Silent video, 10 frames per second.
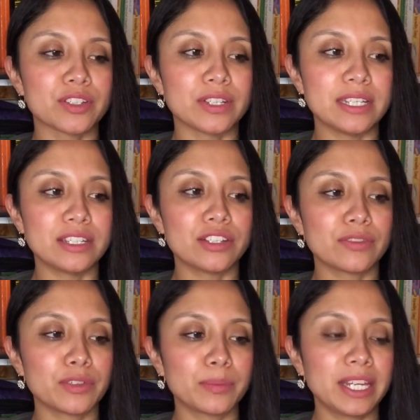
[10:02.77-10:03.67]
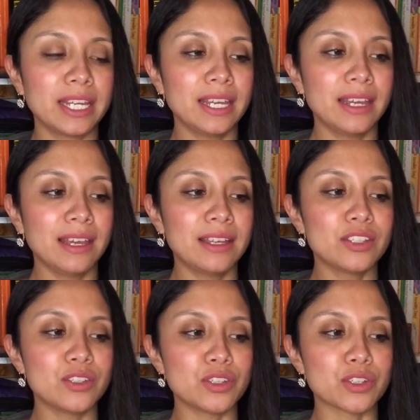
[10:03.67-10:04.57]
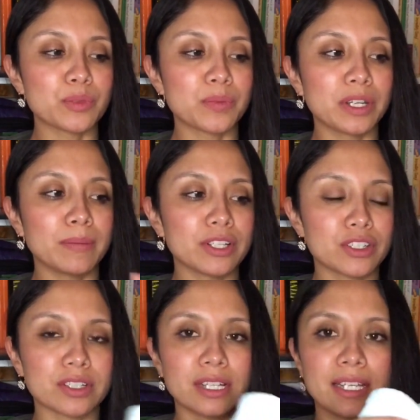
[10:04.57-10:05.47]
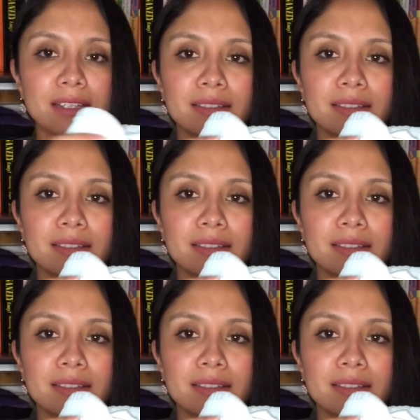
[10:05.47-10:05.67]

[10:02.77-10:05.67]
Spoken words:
they're easier for me to just pretty much just like